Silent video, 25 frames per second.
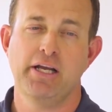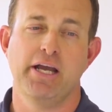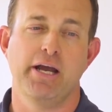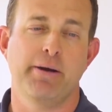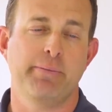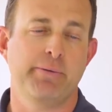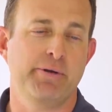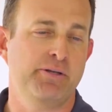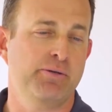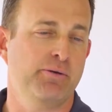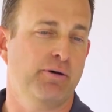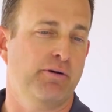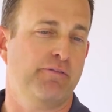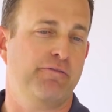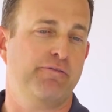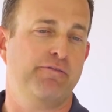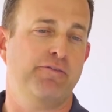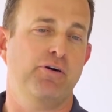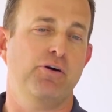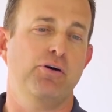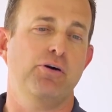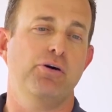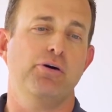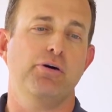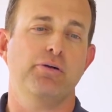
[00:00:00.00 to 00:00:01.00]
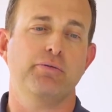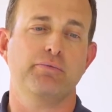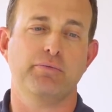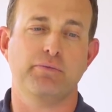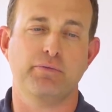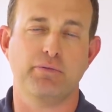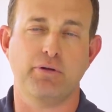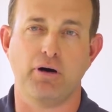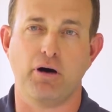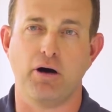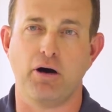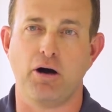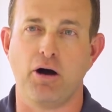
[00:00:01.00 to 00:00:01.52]
And we do a
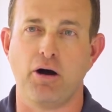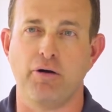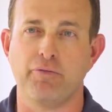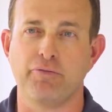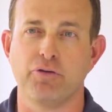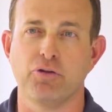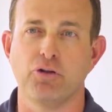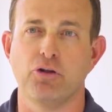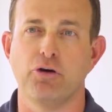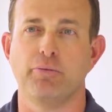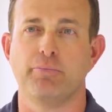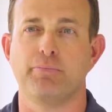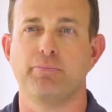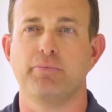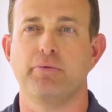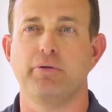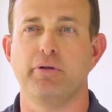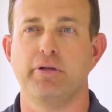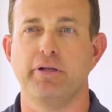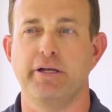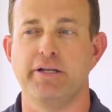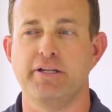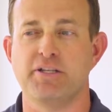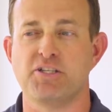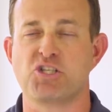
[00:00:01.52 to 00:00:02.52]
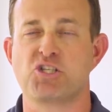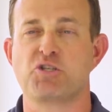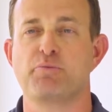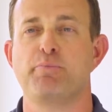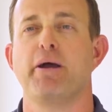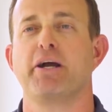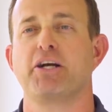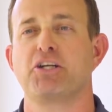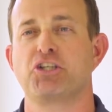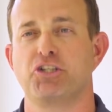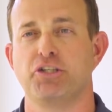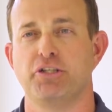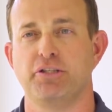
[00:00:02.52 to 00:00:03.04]
full envelope
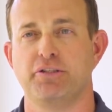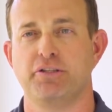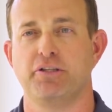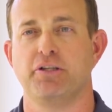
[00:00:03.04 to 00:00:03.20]
inspection